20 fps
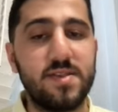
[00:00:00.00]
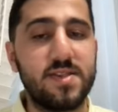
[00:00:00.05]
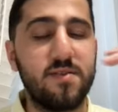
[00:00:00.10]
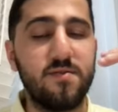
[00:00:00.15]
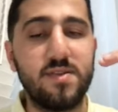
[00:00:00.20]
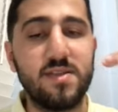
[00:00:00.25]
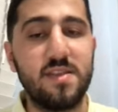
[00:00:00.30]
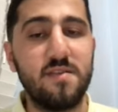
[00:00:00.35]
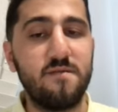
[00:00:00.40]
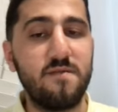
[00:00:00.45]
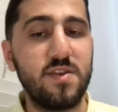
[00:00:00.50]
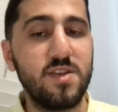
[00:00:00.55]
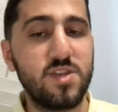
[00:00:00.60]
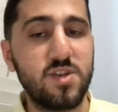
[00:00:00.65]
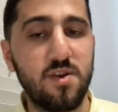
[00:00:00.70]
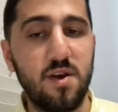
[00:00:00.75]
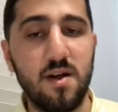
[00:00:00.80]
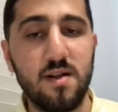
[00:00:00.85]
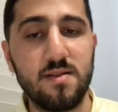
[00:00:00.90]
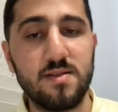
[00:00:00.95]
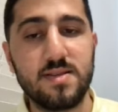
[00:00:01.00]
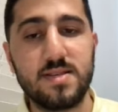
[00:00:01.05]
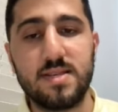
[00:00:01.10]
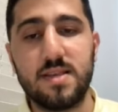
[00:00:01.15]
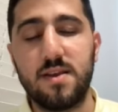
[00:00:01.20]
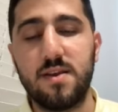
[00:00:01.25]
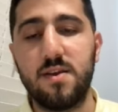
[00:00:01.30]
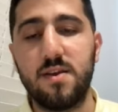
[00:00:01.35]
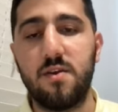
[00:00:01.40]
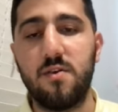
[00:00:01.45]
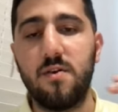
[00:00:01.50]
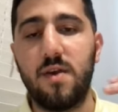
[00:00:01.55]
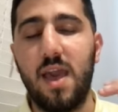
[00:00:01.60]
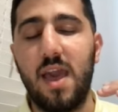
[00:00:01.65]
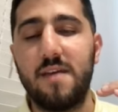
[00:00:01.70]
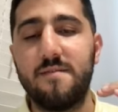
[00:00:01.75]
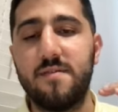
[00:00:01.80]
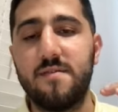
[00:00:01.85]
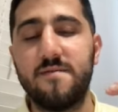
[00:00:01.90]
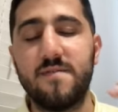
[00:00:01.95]
So individuals who
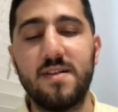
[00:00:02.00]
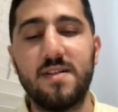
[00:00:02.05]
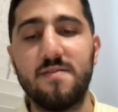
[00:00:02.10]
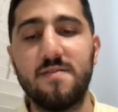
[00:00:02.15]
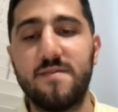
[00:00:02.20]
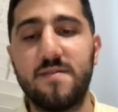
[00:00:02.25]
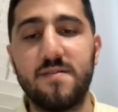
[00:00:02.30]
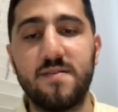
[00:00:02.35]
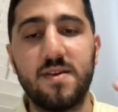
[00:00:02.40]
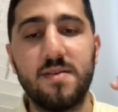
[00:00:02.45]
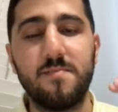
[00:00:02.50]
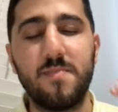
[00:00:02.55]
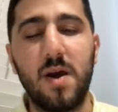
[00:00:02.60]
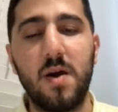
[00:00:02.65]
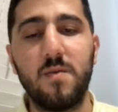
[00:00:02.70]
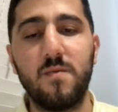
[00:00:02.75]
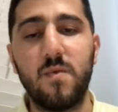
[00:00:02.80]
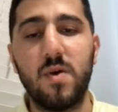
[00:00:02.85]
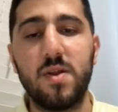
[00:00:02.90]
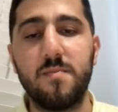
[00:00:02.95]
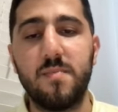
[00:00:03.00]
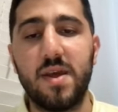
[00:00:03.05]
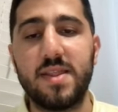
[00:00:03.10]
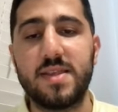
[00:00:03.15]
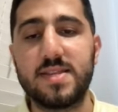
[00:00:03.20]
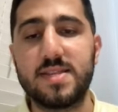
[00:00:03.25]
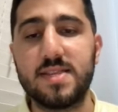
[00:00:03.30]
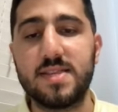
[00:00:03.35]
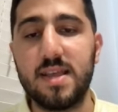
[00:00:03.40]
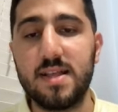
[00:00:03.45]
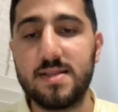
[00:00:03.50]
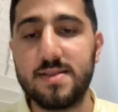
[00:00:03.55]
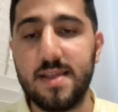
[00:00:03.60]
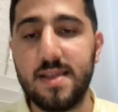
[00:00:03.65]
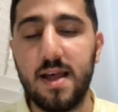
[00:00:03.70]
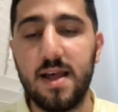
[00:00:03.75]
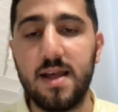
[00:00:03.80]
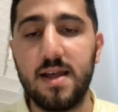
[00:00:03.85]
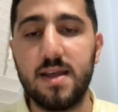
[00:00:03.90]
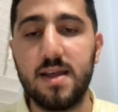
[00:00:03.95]
have a welfare above 1 minus
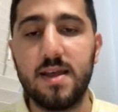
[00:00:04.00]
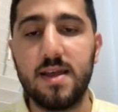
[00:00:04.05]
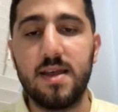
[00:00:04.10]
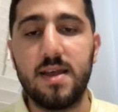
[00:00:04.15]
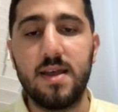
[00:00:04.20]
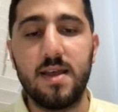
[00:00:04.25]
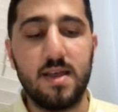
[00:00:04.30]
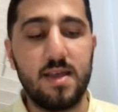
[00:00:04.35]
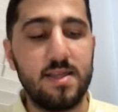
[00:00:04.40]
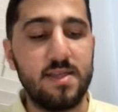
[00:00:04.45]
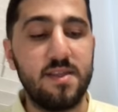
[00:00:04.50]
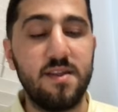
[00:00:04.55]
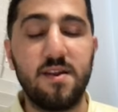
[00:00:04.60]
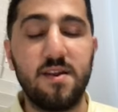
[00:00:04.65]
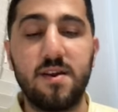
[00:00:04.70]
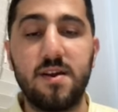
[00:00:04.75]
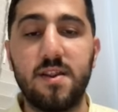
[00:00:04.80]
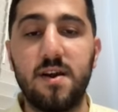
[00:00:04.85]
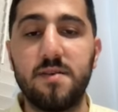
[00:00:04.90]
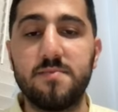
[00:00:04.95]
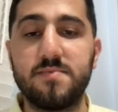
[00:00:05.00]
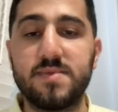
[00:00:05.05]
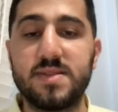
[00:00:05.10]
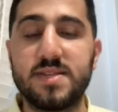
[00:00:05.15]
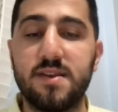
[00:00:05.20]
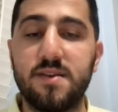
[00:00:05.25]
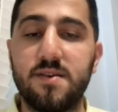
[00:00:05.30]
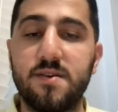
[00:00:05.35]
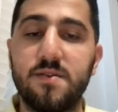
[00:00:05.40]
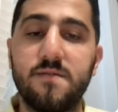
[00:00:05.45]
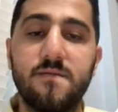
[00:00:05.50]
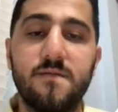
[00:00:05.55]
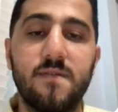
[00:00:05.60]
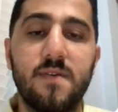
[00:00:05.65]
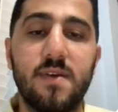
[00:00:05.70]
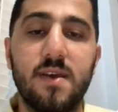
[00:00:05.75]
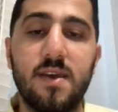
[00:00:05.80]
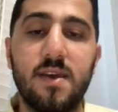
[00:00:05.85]
delta, they're going to observe